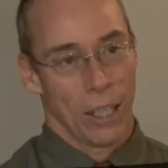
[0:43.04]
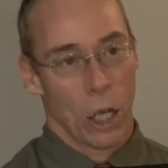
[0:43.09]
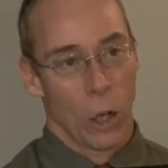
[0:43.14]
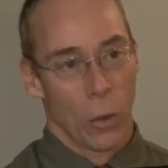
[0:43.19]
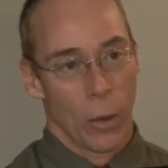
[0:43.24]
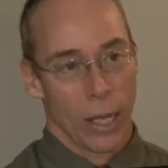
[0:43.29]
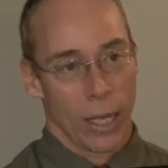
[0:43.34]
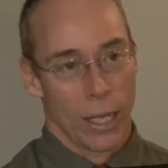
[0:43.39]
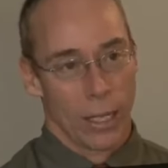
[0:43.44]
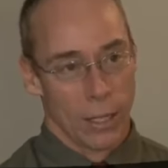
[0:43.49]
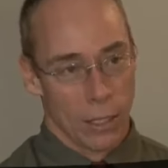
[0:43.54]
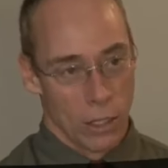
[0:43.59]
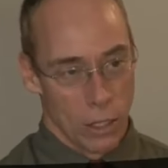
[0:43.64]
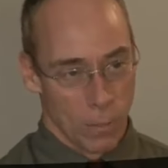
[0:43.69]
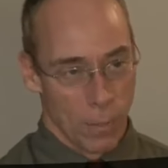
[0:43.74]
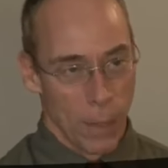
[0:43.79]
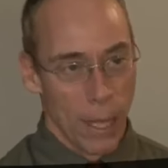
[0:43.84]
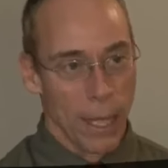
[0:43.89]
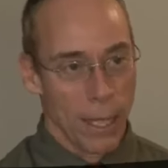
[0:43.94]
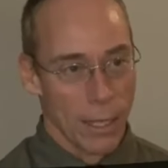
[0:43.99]
going into
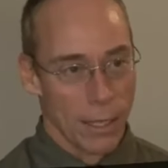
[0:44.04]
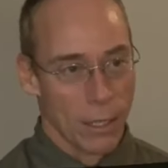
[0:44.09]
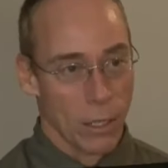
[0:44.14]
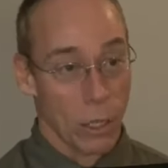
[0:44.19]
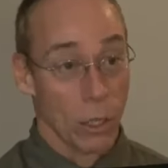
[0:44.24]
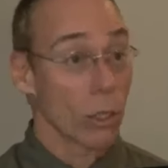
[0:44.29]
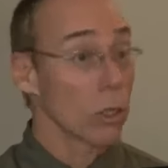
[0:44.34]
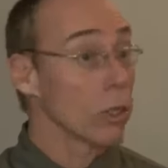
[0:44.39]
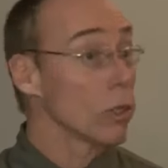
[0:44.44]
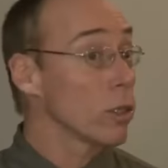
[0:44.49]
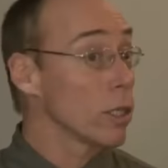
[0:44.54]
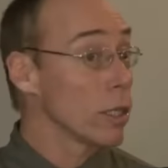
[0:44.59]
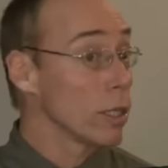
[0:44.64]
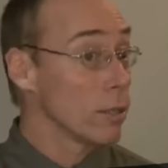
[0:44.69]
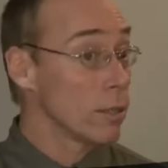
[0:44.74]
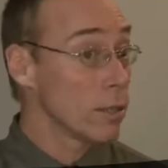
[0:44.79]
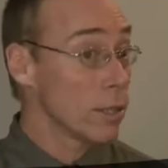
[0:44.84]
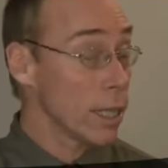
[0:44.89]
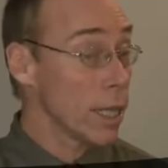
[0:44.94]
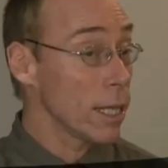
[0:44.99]
space, the
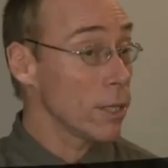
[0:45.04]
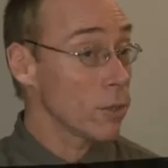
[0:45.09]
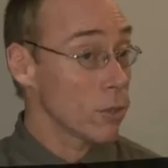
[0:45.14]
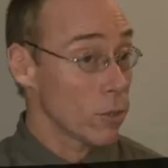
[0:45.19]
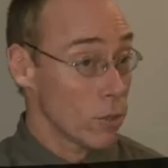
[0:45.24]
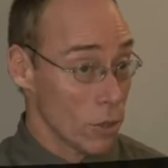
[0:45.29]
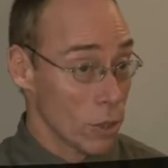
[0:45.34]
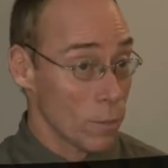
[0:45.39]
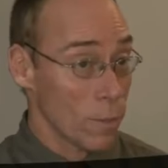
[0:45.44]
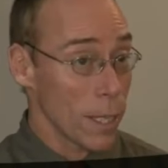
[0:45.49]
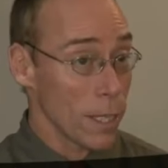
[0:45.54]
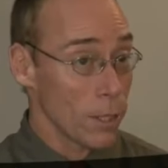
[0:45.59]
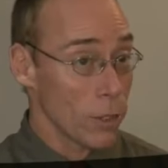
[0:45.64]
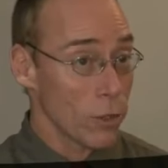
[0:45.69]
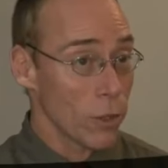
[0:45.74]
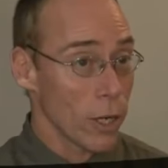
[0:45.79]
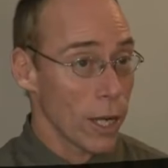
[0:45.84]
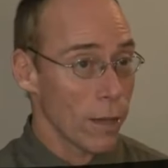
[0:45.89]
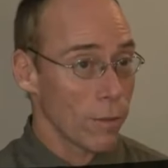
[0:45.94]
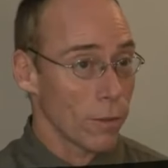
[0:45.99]
early stages of
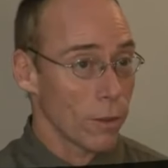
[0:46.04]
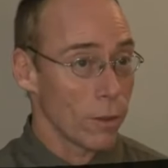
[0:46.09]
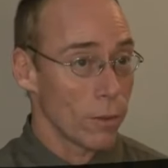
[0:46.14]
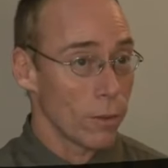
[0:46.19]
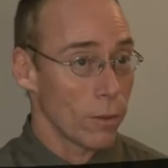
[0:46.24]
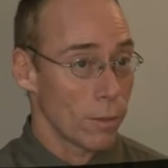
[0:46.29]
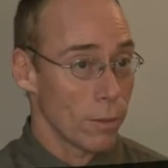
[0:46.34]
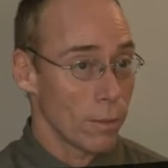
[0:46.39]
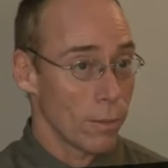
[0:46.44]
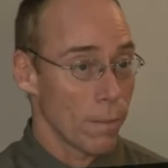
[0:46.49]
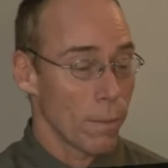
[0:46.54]
space travel,